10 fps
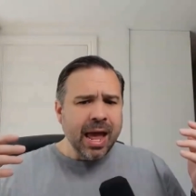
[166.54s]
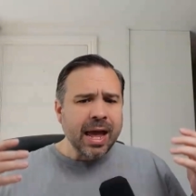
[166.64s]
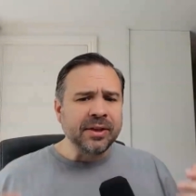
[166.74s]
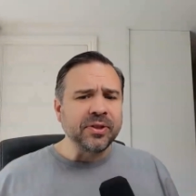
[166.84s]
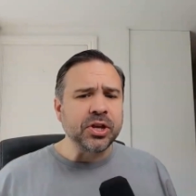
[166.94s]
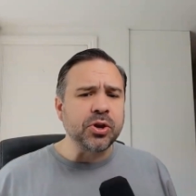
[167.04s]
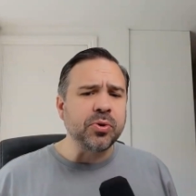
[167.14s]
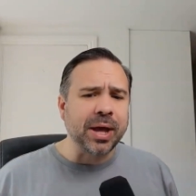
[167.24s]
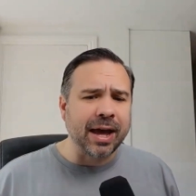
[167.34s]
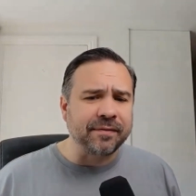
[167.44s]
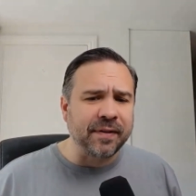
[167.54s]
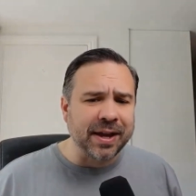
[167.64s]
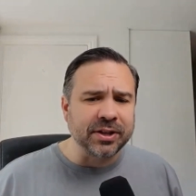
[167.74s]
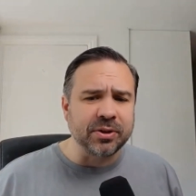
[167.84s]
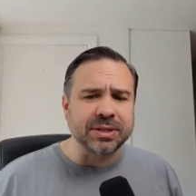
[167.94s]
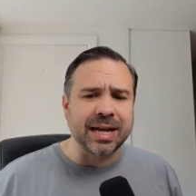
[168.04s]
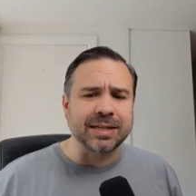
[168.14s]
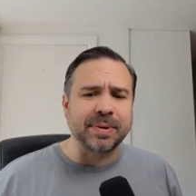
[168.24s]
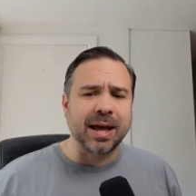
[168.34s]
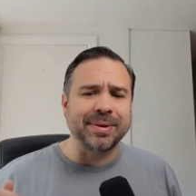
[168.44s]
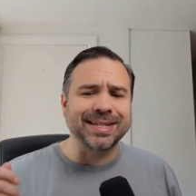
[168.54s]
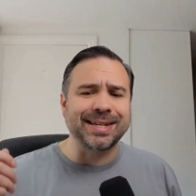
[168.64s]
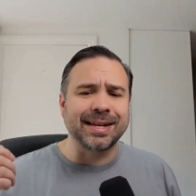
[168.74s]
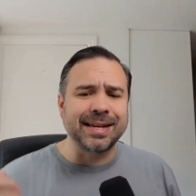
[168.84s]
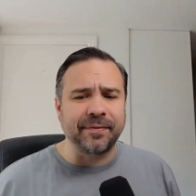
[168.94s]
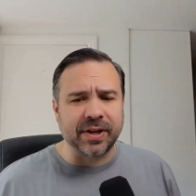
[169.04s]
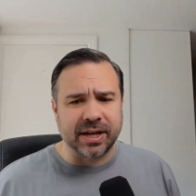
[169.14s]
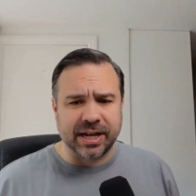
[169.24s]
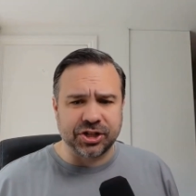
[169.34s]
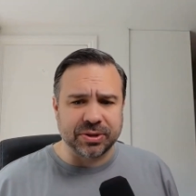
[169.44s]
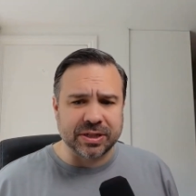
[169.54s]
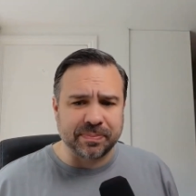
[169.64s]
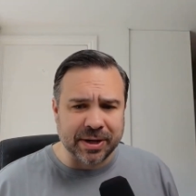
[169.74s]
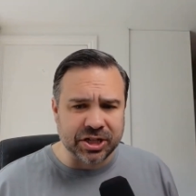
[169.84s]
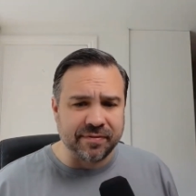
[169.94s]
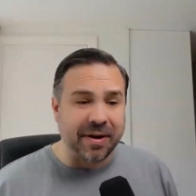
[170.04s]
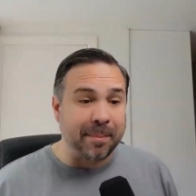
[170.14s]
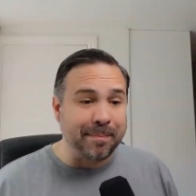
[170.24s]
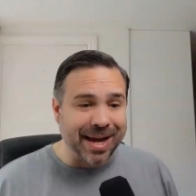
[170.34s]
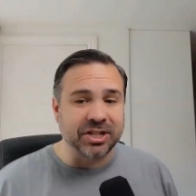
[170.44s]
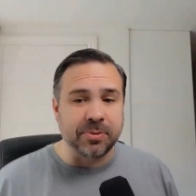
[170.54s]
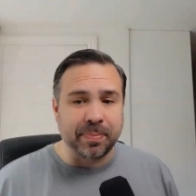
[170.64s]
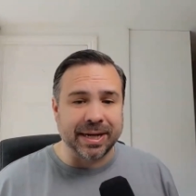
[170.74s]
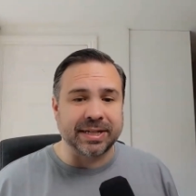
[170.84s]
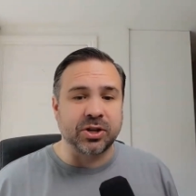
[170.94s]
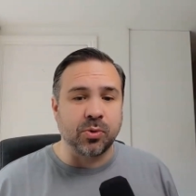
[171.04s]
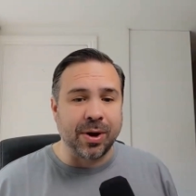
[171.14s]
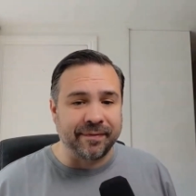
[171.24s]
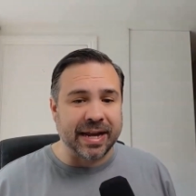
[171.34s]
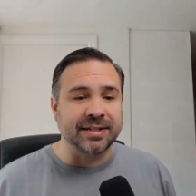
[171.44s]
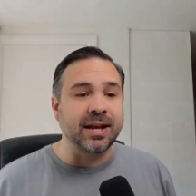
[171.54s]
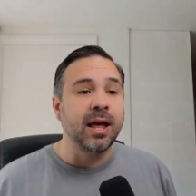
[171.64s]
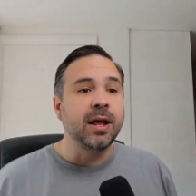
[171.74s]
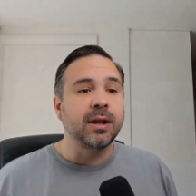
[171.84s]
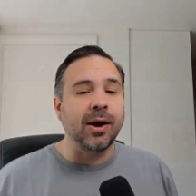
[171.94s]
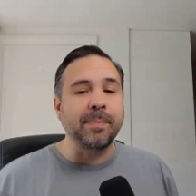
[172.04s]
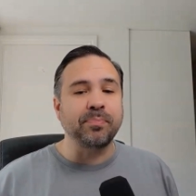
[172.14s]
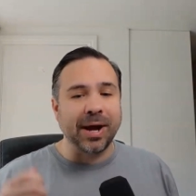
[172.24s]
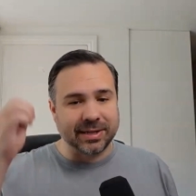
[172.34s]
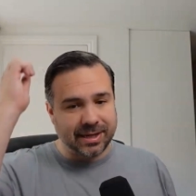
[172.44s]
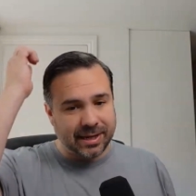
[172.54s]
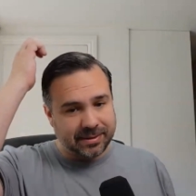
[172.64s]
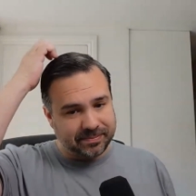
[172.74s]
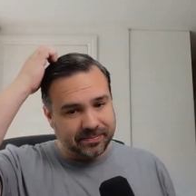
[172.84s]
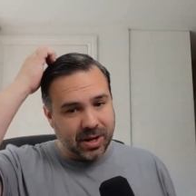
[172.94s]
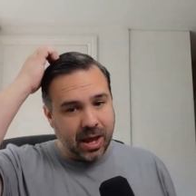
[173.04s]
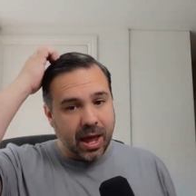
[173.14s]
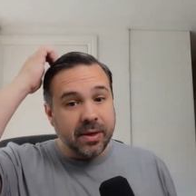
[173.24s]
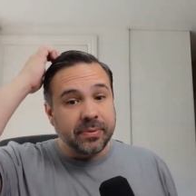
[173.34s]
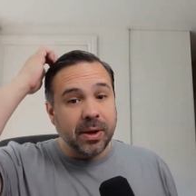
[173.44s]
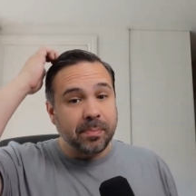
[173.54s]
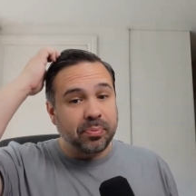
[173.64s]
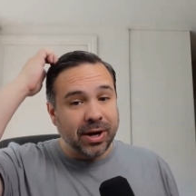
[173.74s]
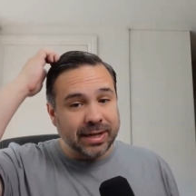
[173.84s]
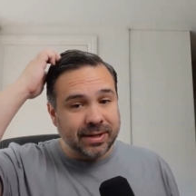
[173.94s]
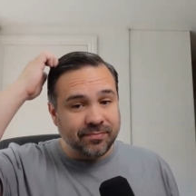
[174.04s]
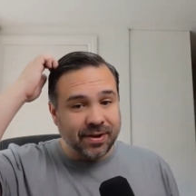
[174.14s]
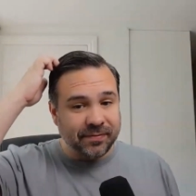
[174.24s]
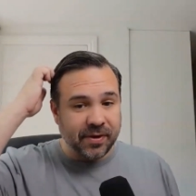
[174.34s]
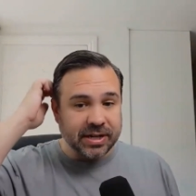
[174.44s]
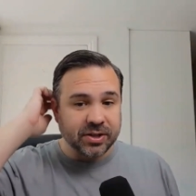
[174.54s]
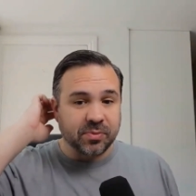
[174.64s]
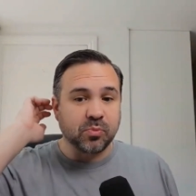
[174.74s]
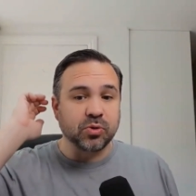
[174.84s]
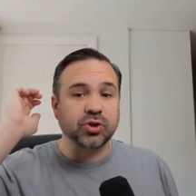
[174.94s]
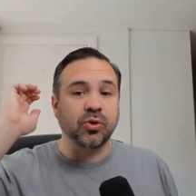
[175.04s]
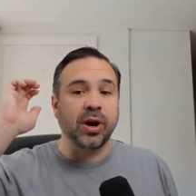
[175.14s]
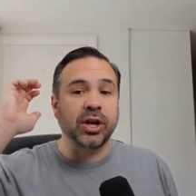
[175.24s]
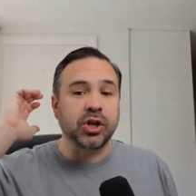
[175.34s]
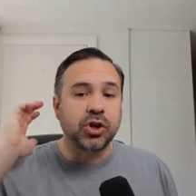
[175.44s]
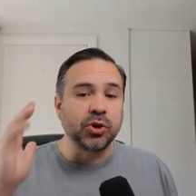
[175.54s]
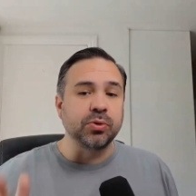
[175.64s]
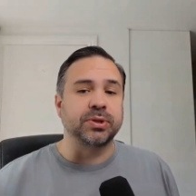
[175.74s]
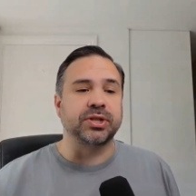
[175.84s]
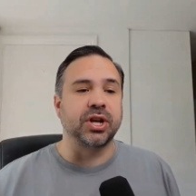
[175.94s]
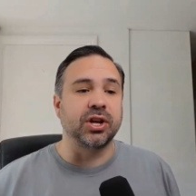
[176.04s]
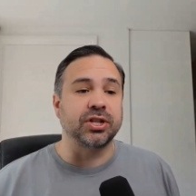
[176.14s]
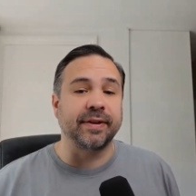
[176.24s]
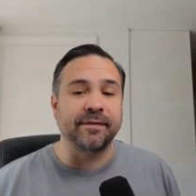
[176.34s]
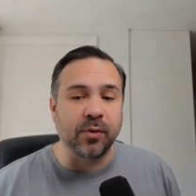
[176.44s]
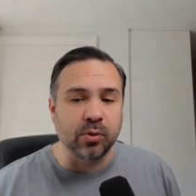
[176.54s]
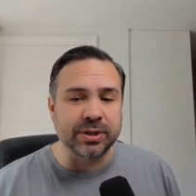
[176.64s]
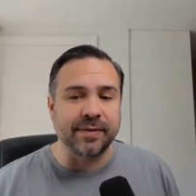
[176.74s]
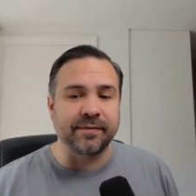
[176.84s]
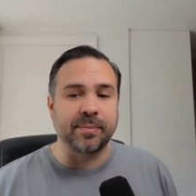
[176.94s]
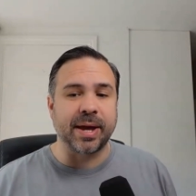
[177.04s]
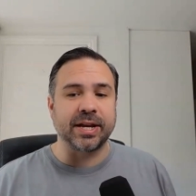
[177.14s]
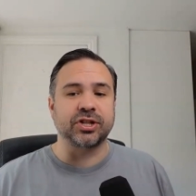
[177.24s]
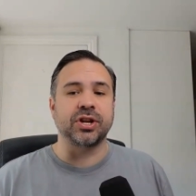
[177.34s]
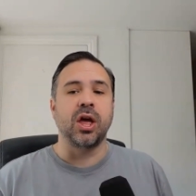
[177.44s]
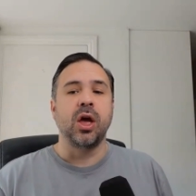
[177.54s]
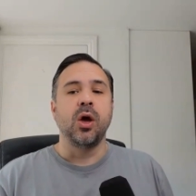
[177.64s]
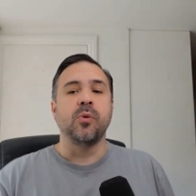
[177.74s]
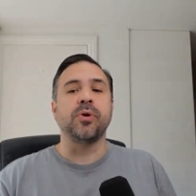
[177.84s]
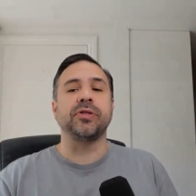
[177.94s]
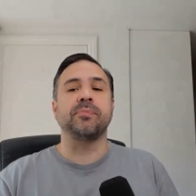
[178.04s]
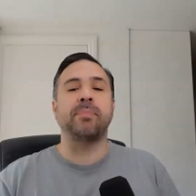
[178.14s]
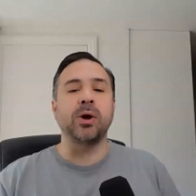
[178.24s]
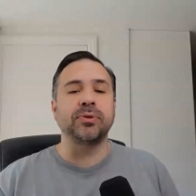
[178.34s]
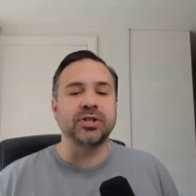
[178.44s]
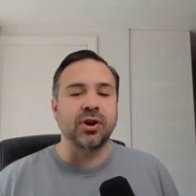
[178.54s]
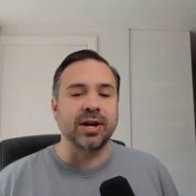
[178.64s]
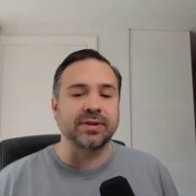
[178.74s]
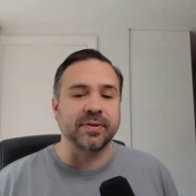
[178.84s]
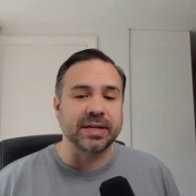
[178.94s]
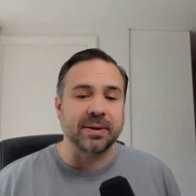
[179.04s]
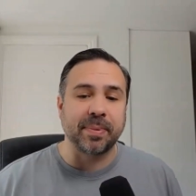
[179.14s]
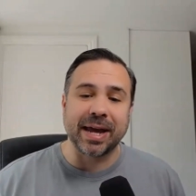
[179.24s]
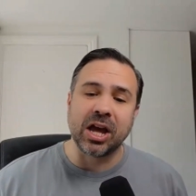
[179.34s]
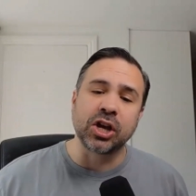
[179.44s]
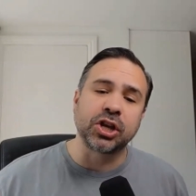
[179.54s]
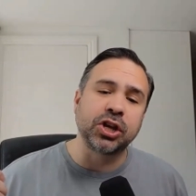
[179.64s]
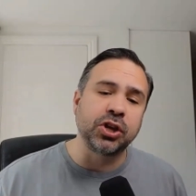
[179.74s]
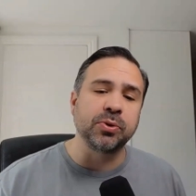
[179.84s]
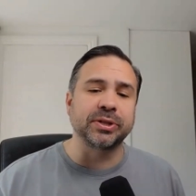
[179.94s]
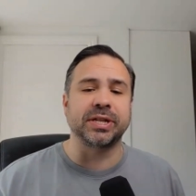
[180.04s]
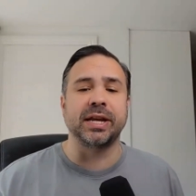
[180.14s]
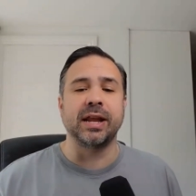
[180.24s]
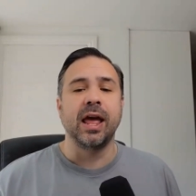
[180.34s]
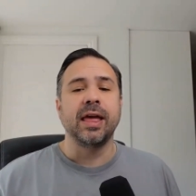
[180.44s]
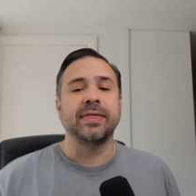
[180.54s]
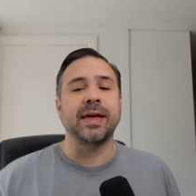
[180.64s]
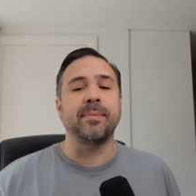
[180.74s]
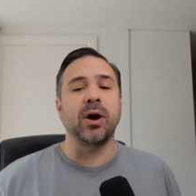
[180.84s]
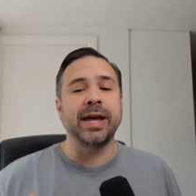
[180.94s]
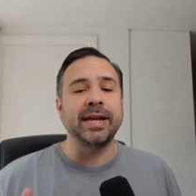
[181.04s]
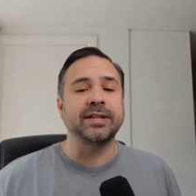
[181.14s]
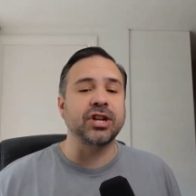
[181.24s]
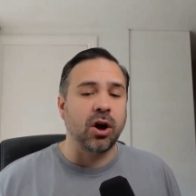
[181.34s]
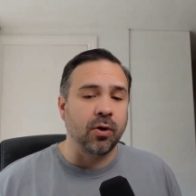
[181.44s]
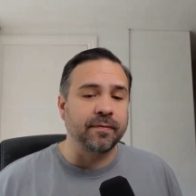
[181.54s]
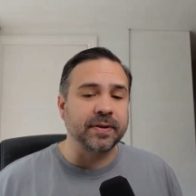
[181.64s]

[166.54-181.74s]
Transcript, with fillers: In the U K, fake news has become a significant issue, especially around major political events like Brexit. The Brexit referendum saw a huge surge in false information, with both sides of the debate accusing them each of